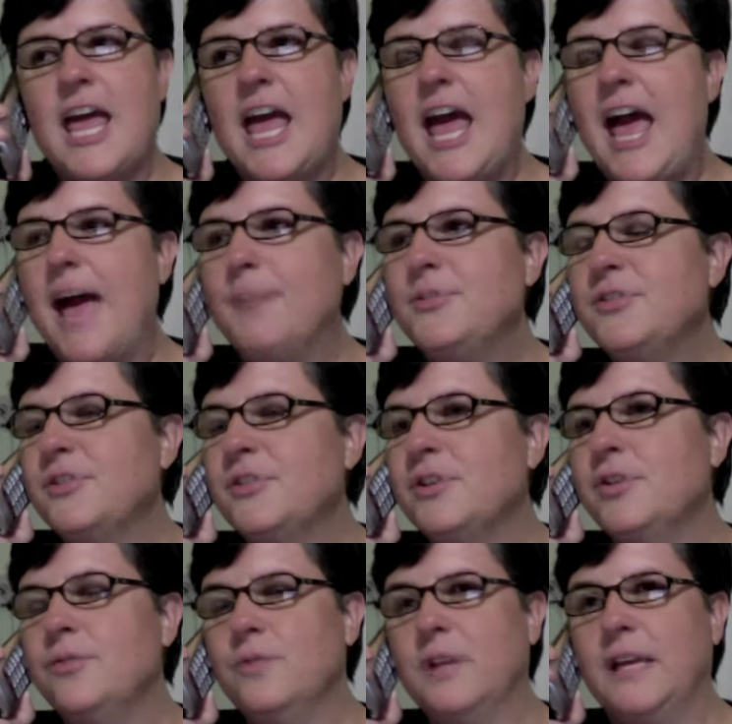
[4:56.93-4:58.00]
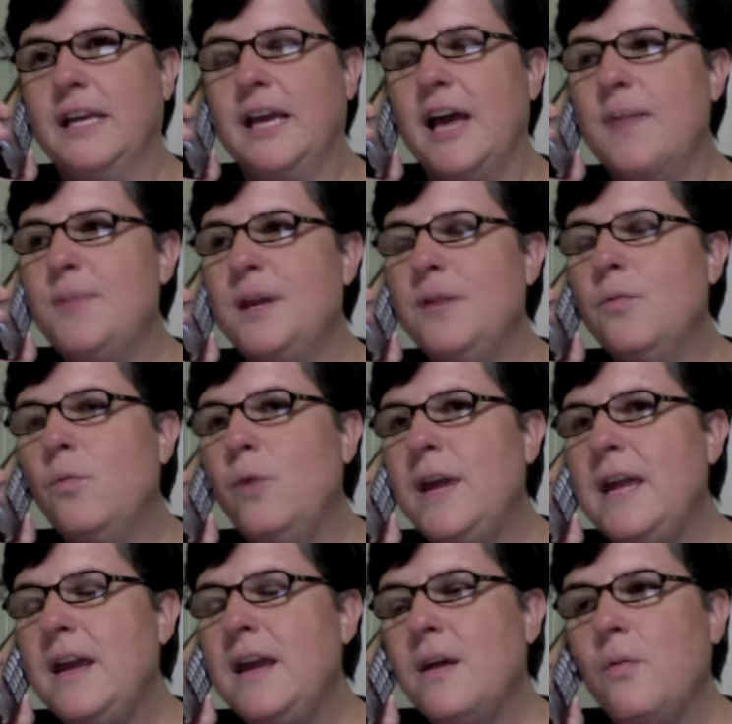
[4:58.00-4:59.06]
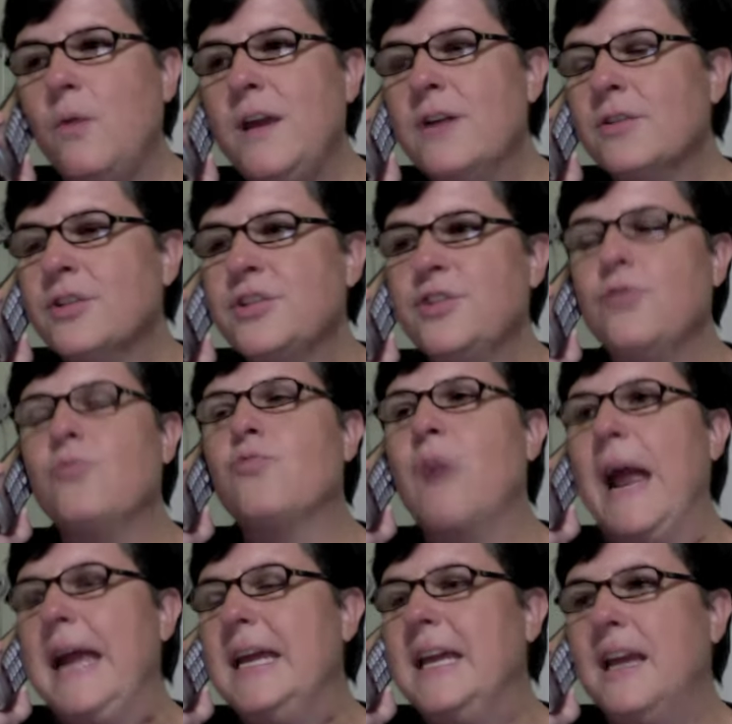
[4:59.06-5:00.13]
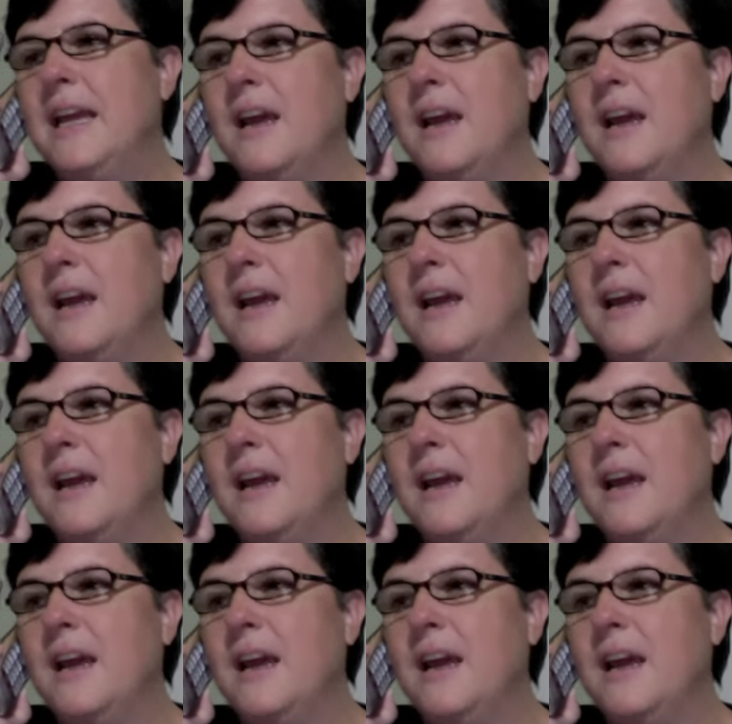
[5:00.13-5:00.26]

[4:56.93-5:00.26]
Absolutely. I mean, we are still ranking,